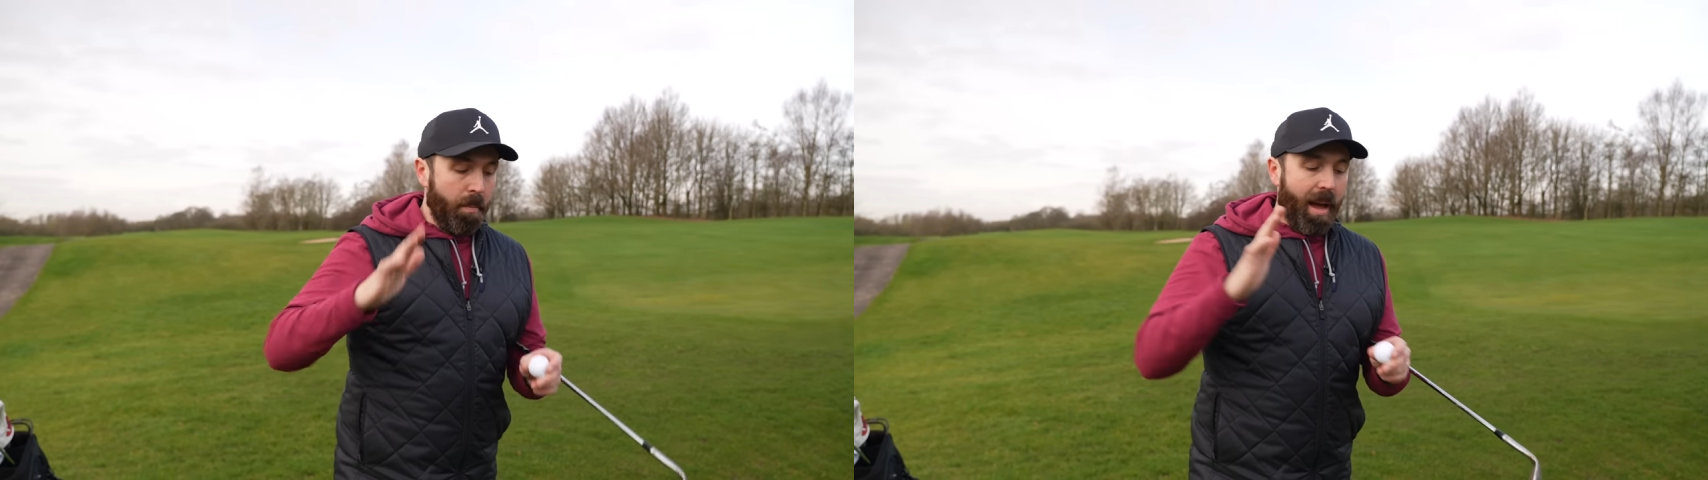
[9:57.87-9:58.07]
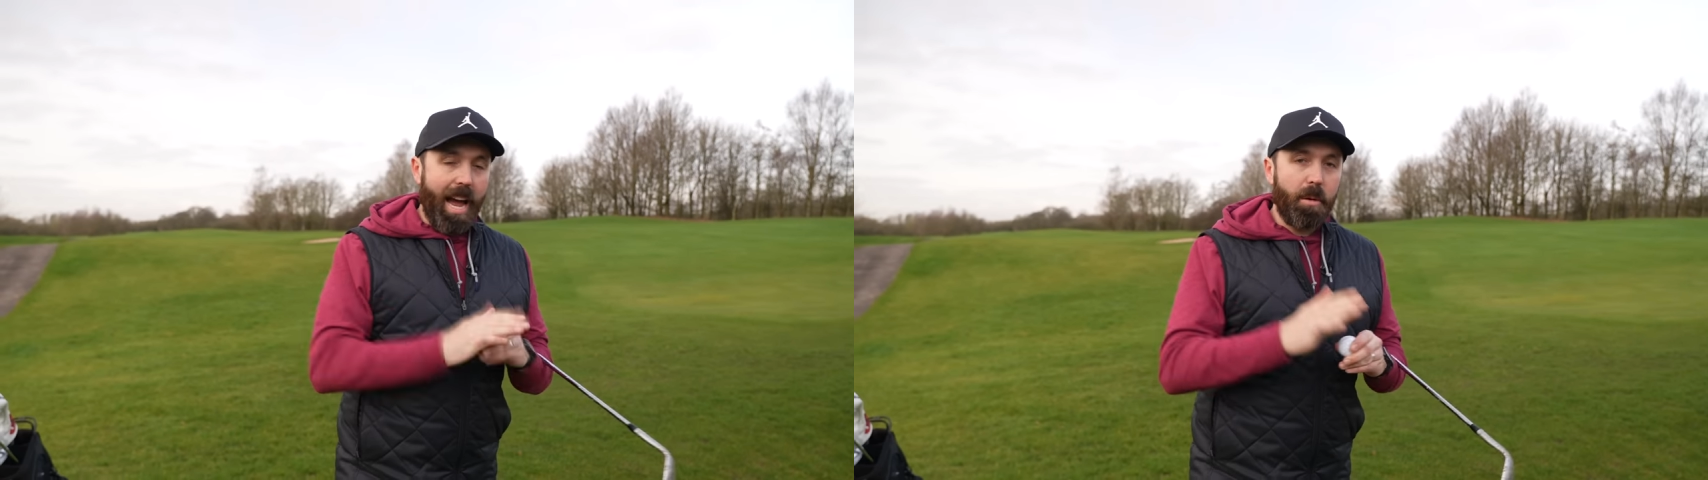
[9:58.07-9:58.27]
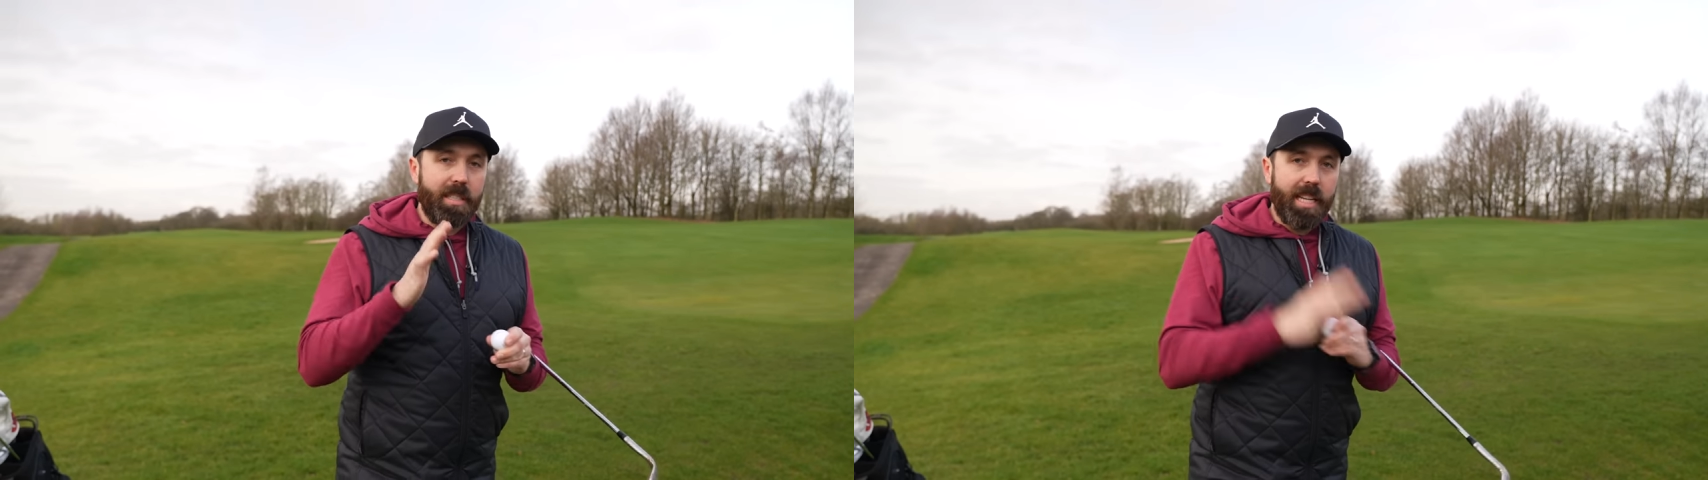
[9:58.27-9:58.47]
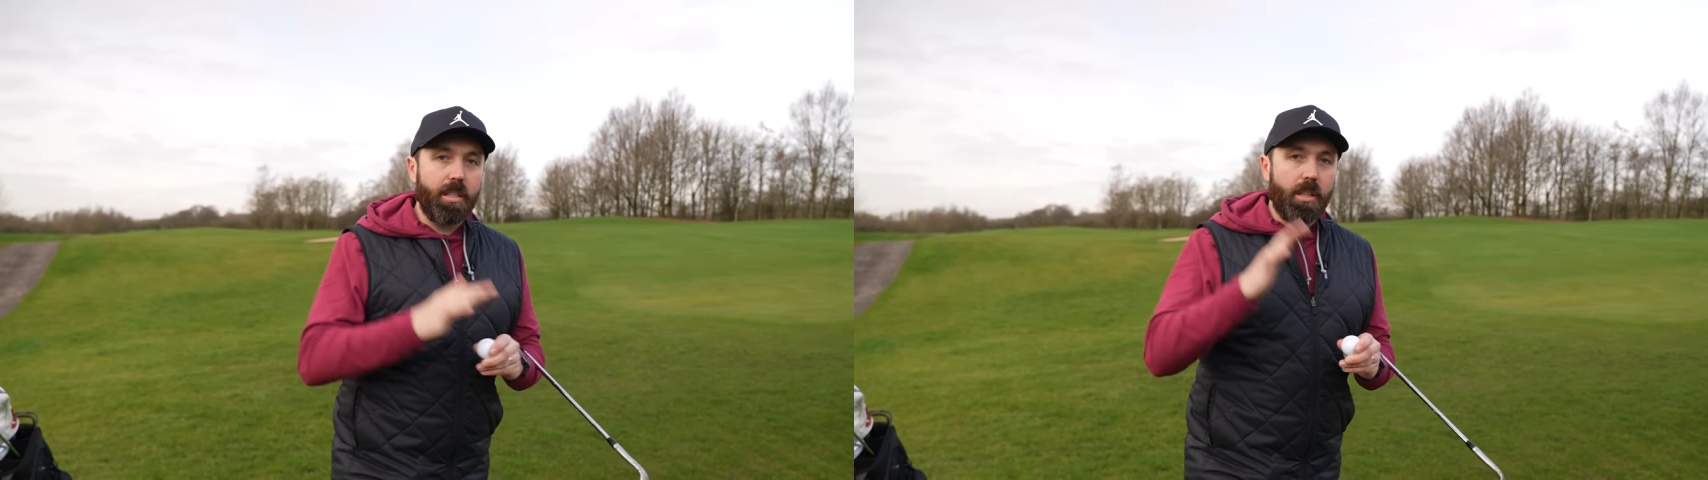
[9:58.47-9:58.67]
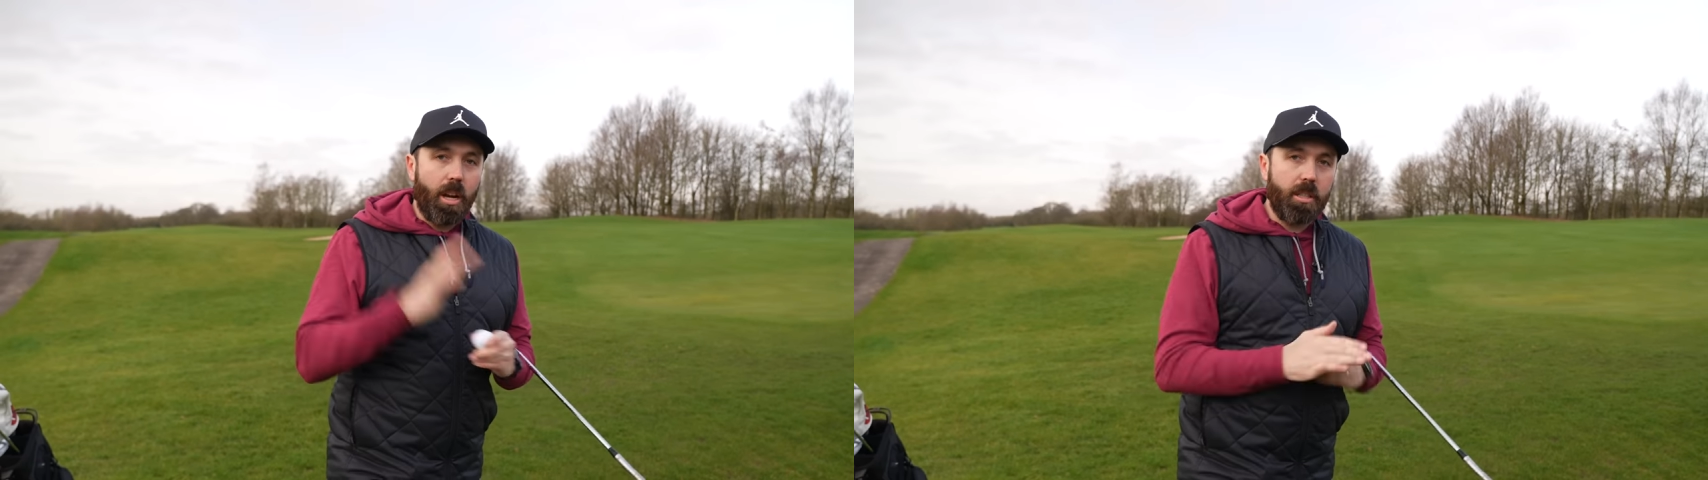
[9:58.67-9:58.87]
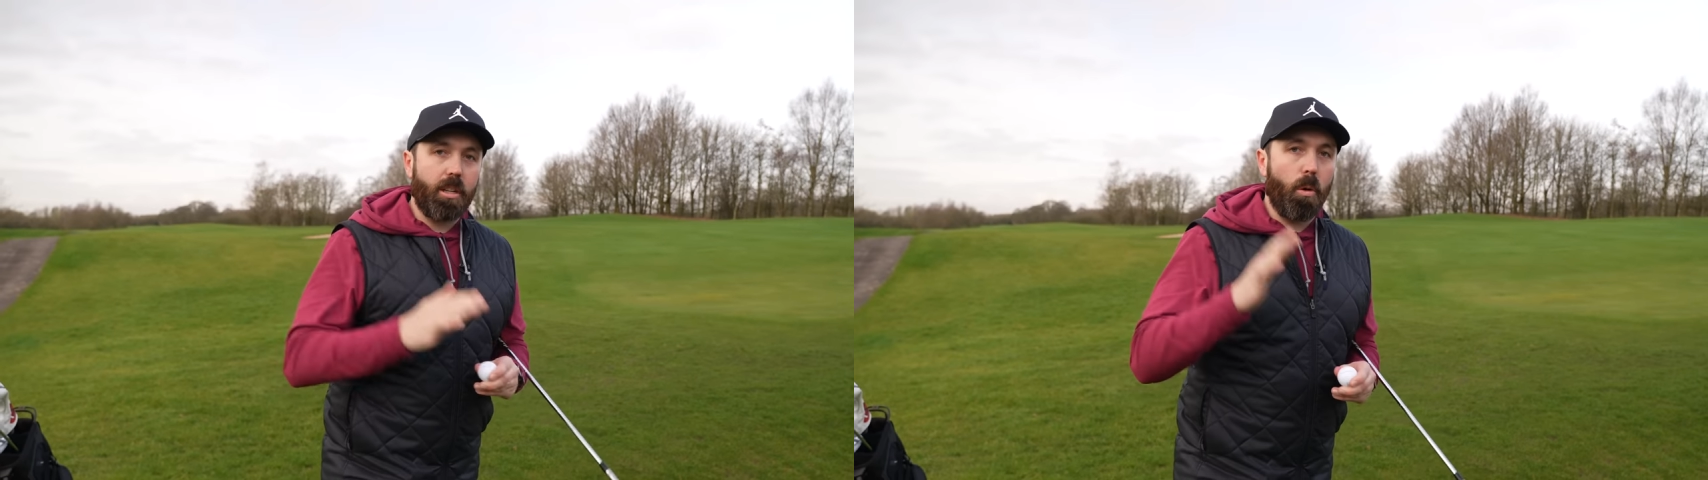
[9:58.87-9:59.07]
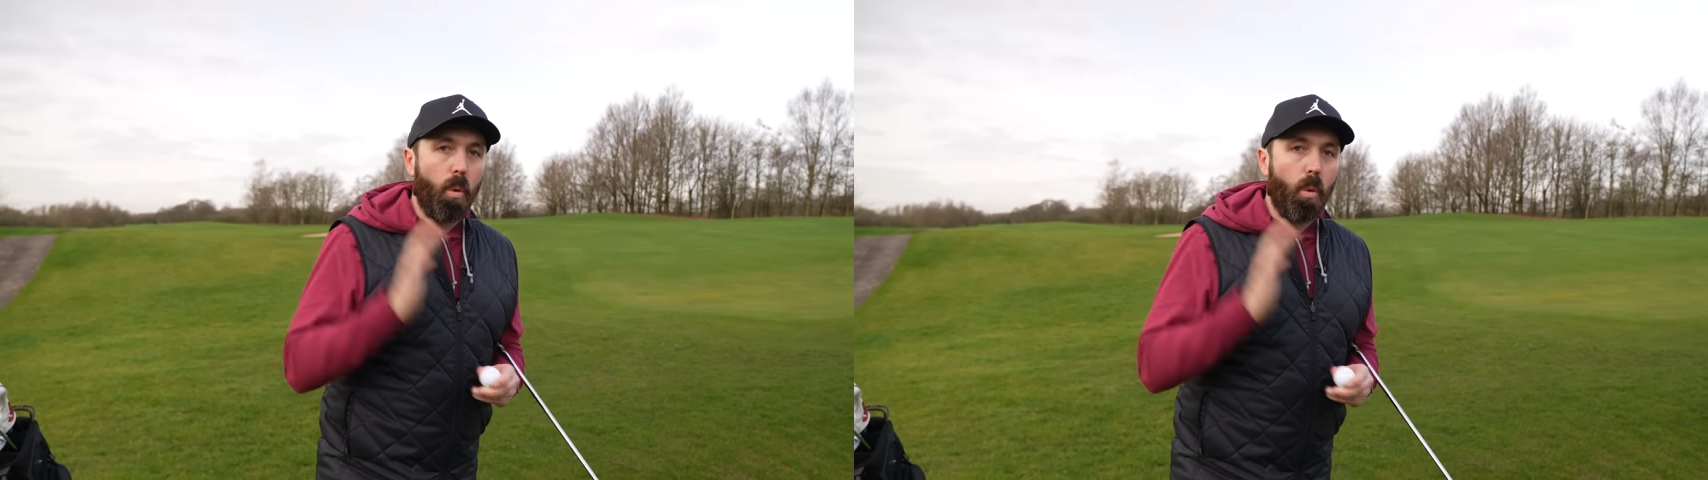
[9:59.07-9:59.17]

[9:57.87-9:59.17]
But how has this Costco